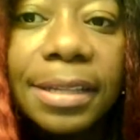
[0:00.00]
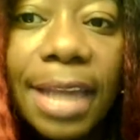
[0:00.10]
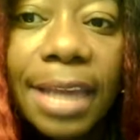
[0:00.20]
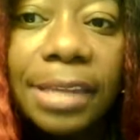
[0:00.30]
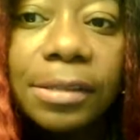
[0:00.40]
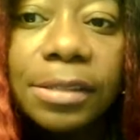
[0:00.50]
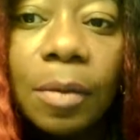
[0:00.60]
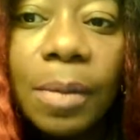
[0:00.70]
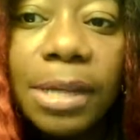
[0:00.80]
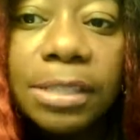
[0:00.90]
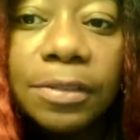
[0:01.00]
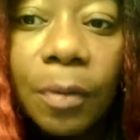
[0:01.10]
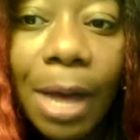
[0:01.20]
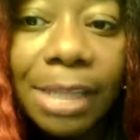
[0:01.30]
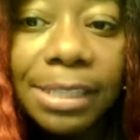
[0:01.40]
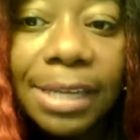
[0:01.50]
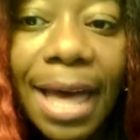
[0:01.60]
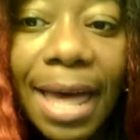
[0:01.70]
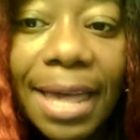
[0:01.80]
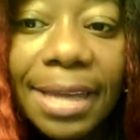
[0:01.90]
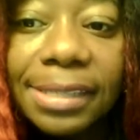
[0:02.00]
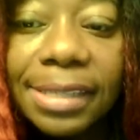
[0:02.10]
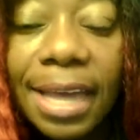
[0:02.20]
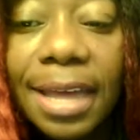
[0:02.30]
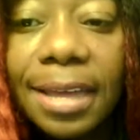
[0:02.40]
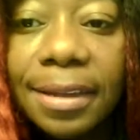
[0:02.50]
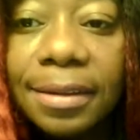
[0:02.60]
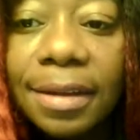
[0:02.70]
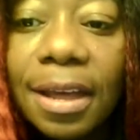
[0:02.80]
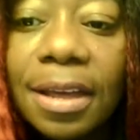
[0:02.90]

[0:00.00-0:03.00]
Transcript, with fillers: Thank you so much for watching, guys. And